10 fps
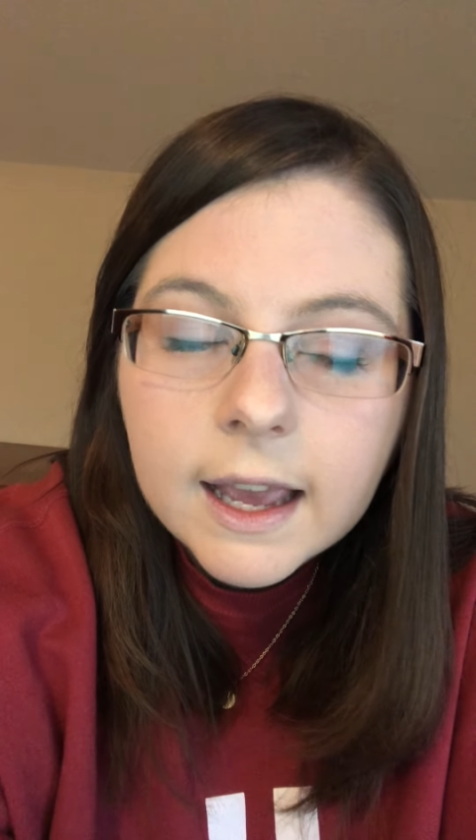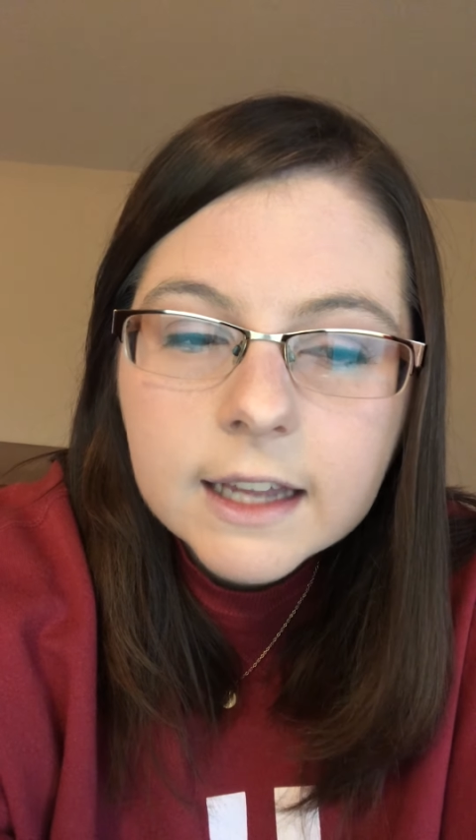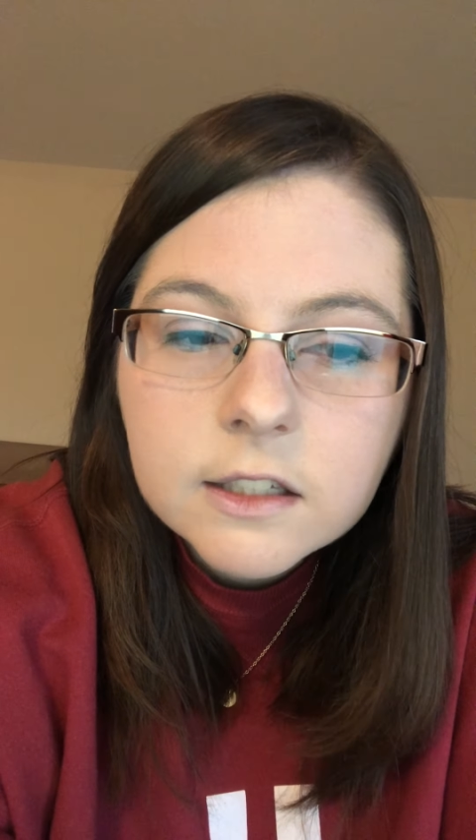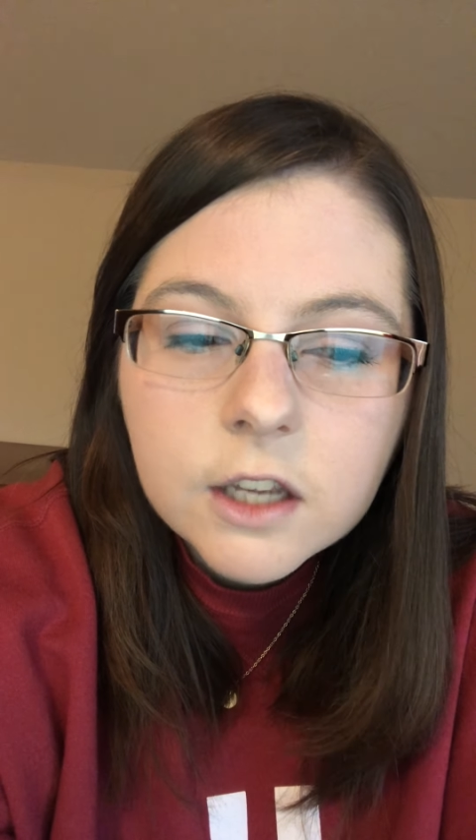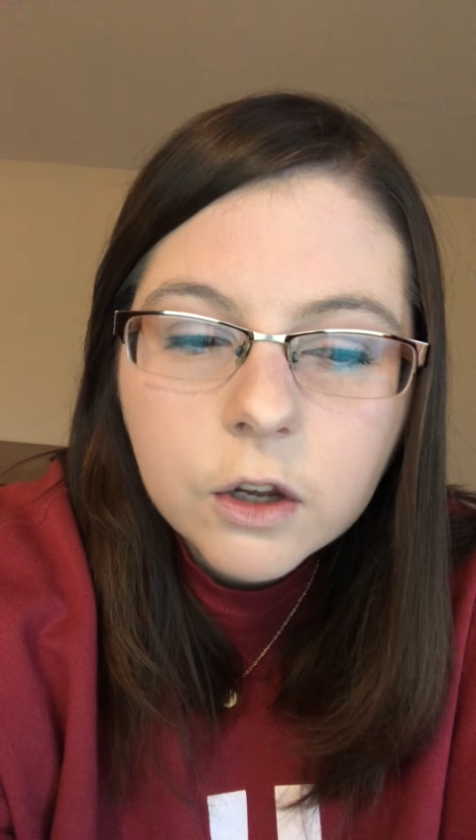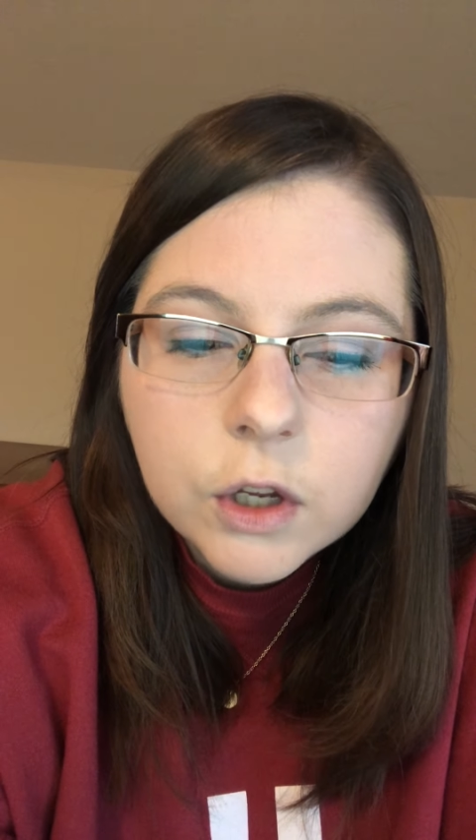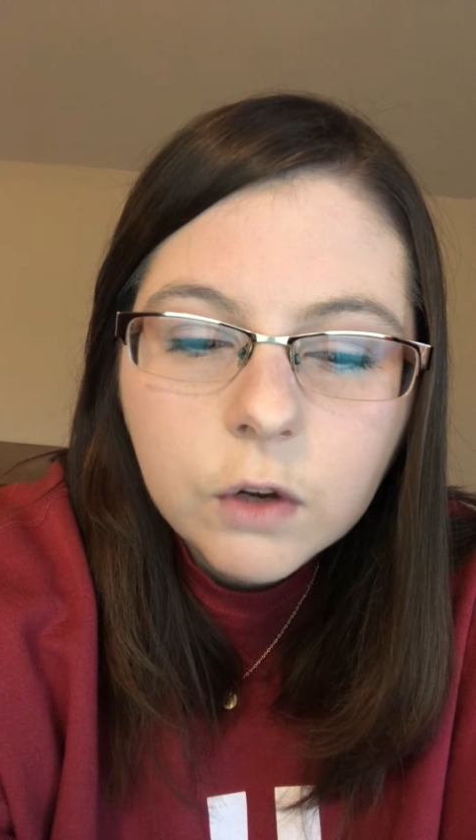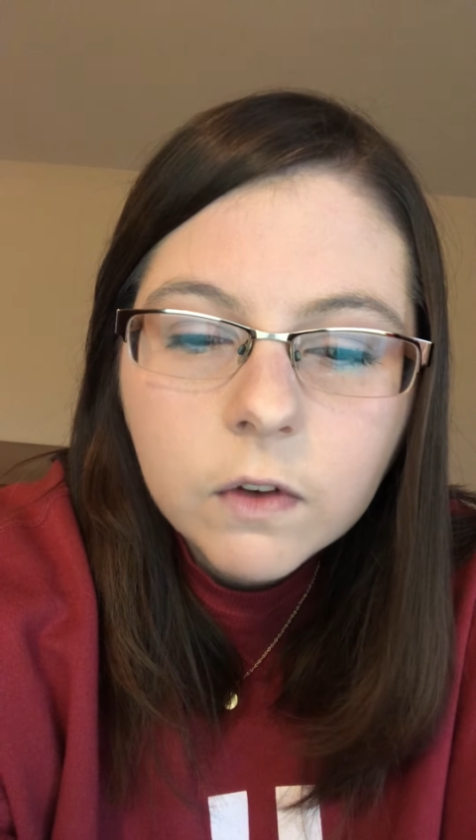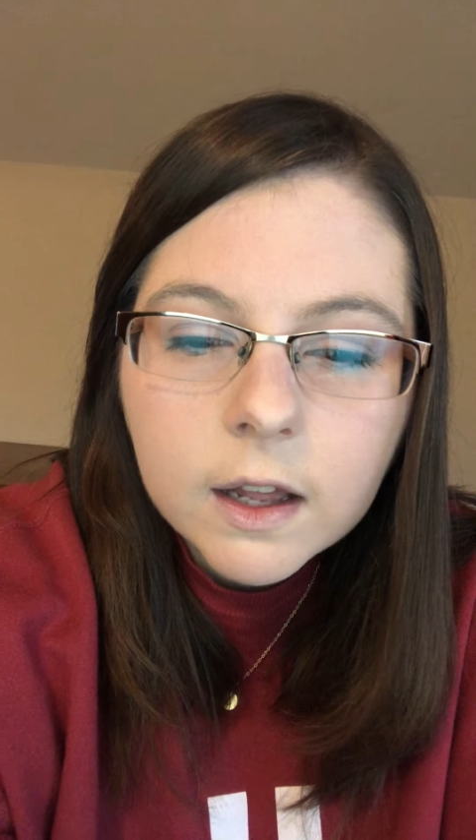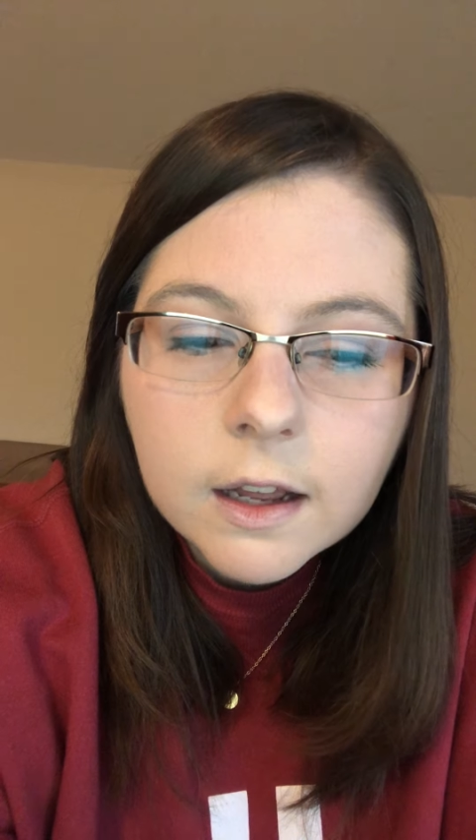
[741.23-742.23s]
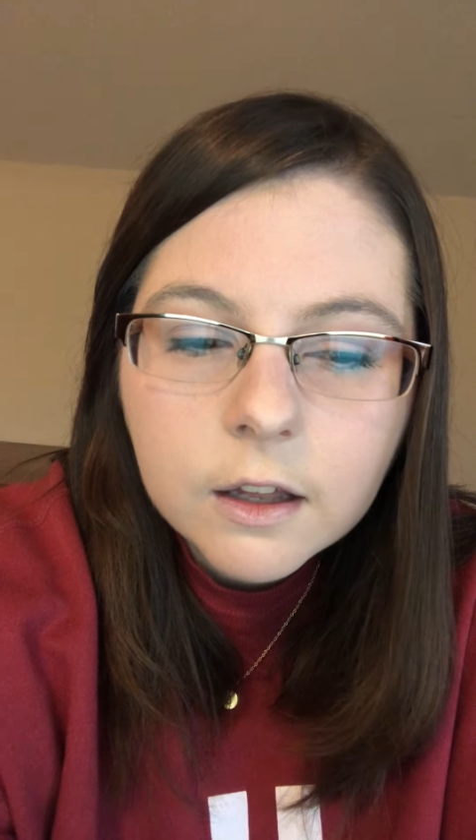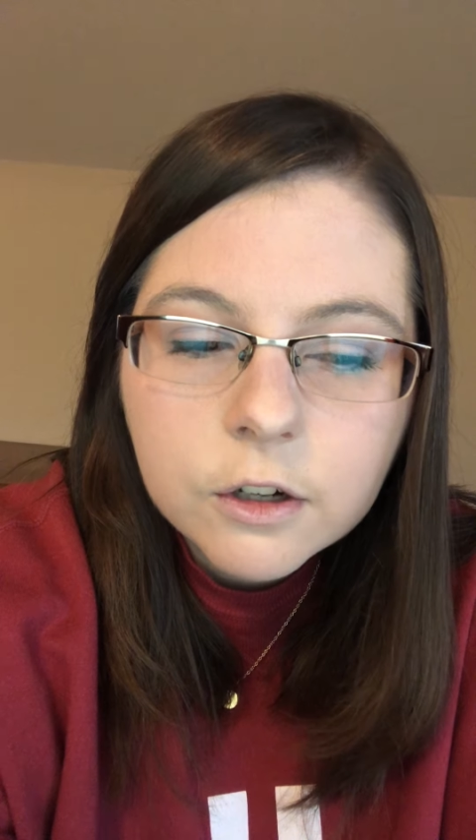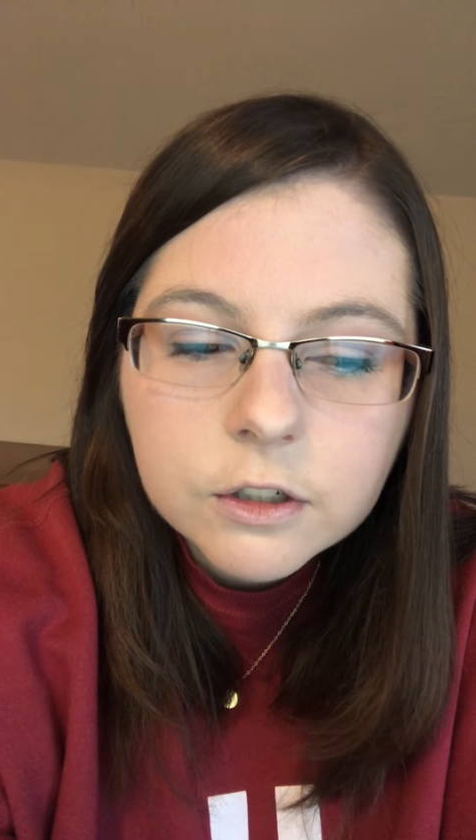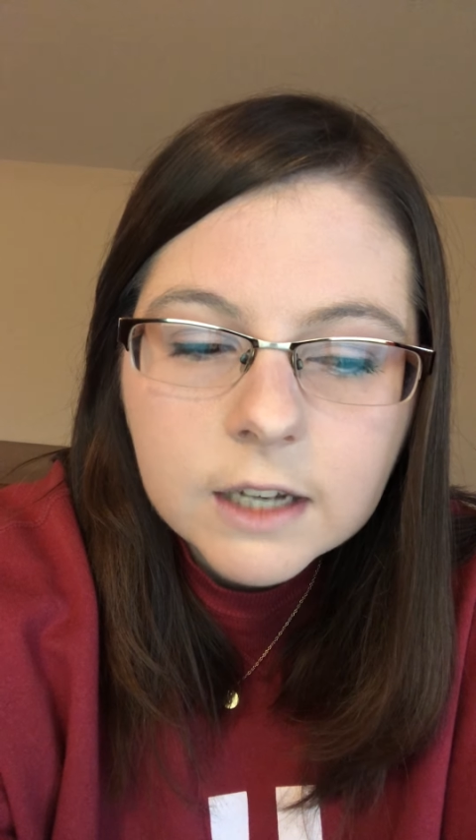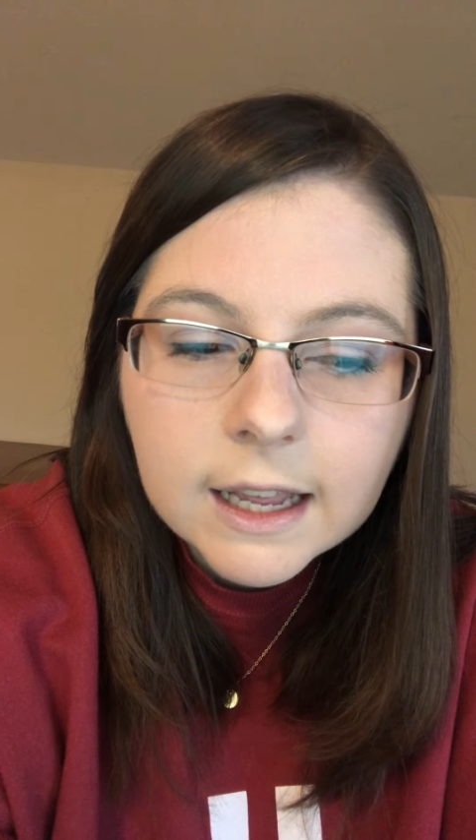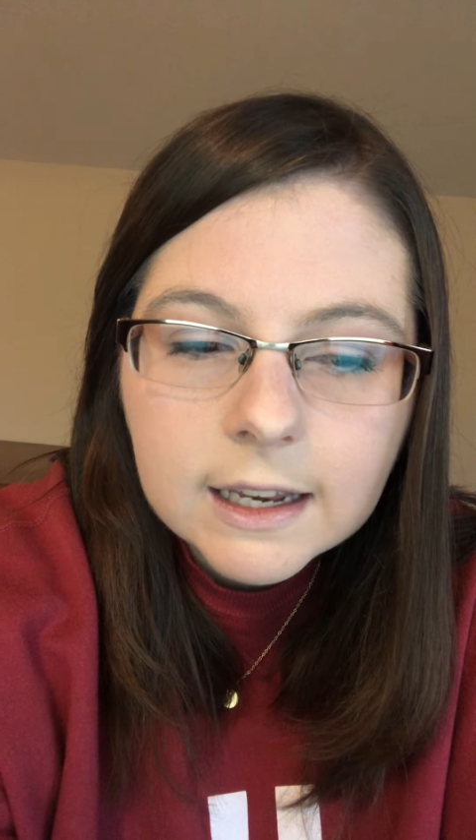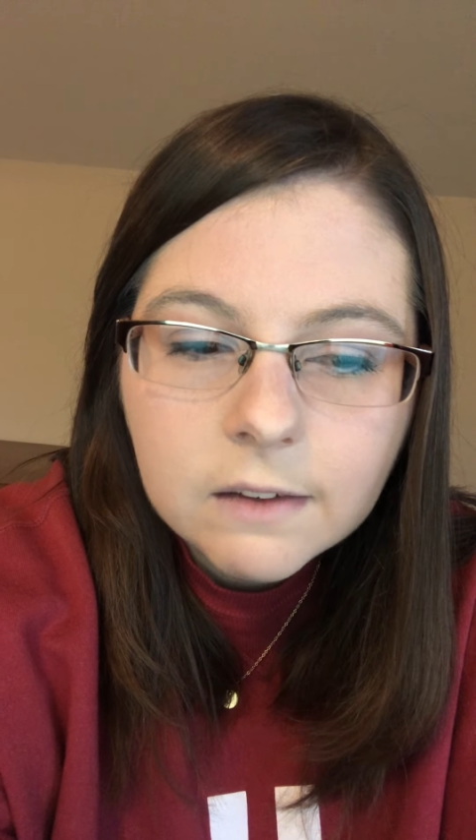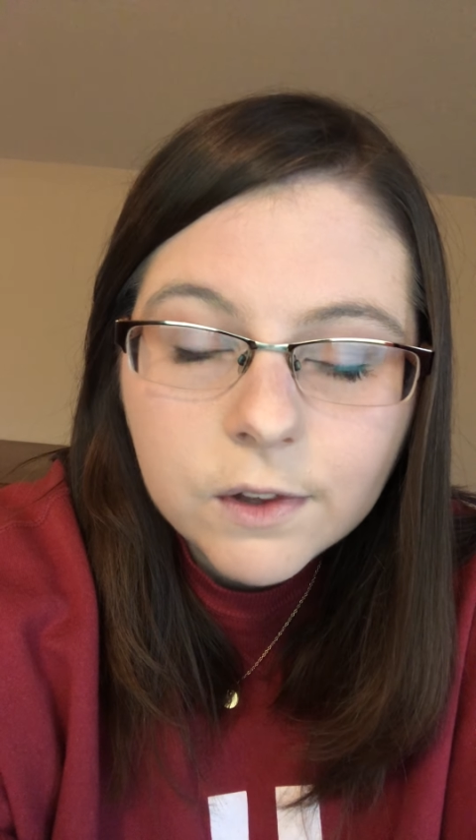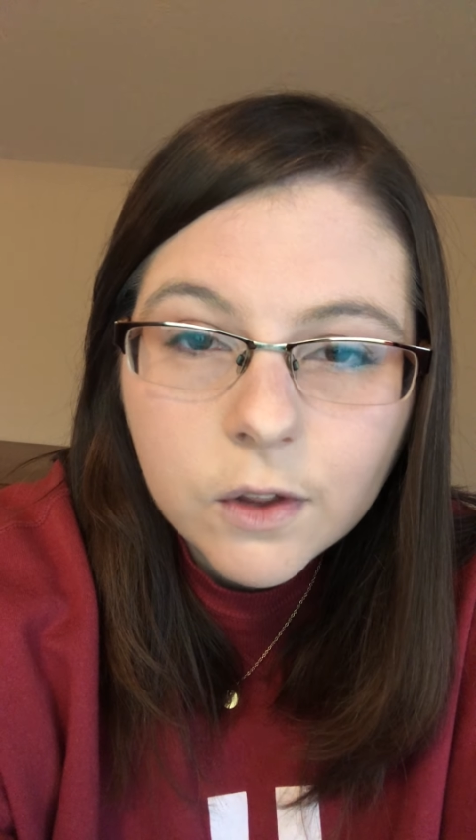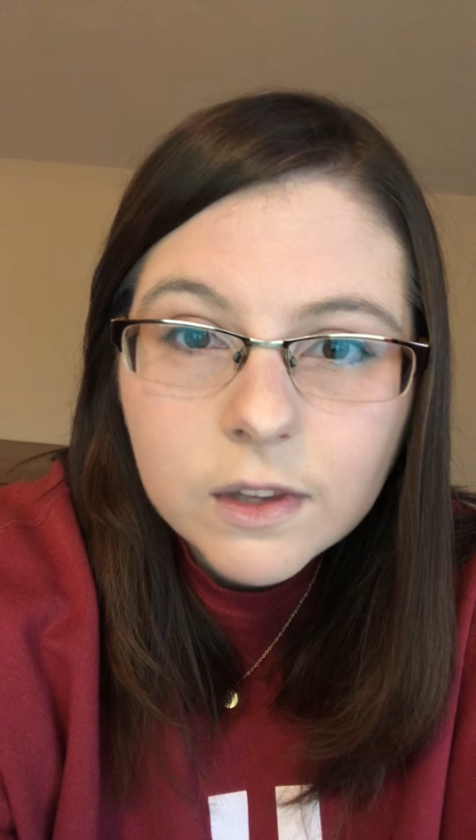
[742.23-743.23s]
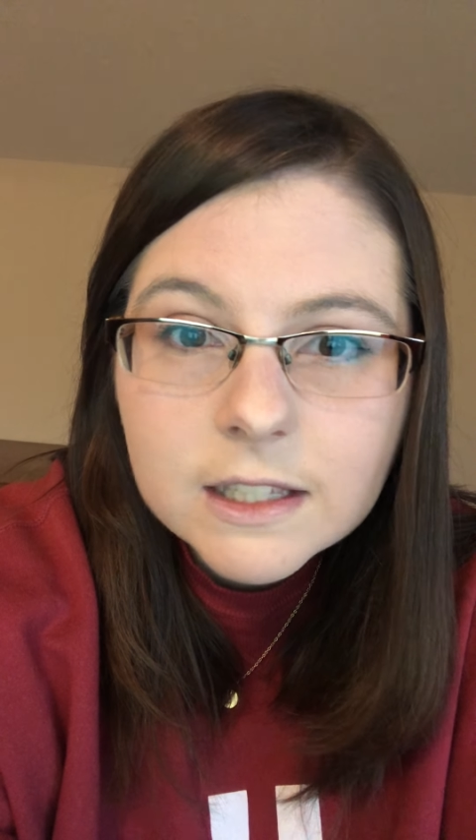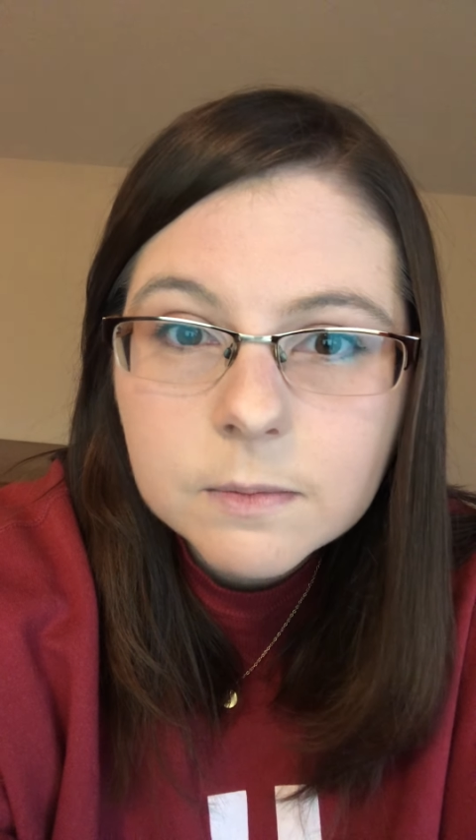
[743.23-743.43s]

and so you've got to understand even though this